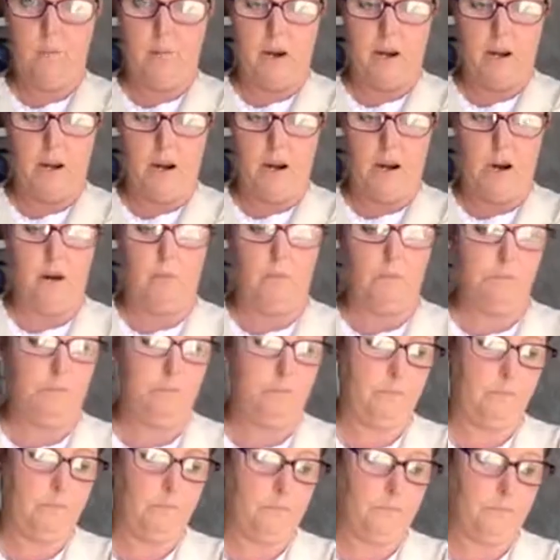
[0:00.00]
on my arm
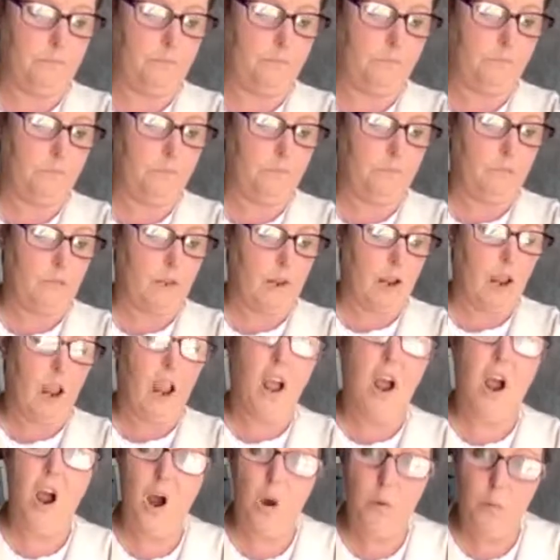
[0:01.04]

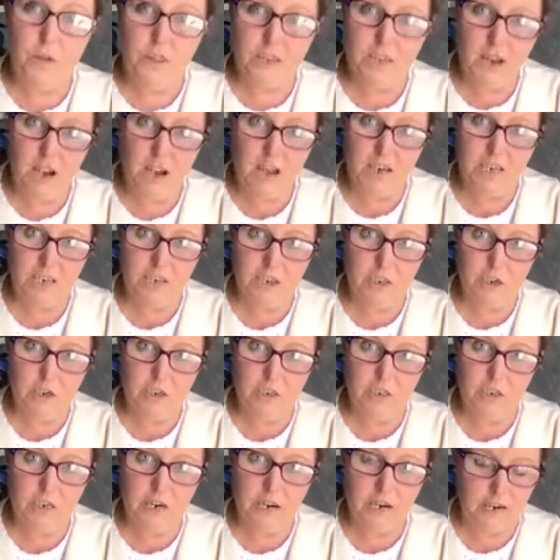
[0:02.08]
with a cardigan
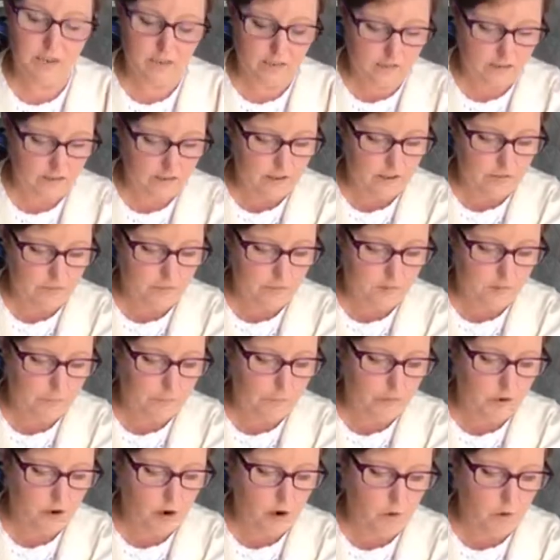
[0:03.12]
underneath and then flip it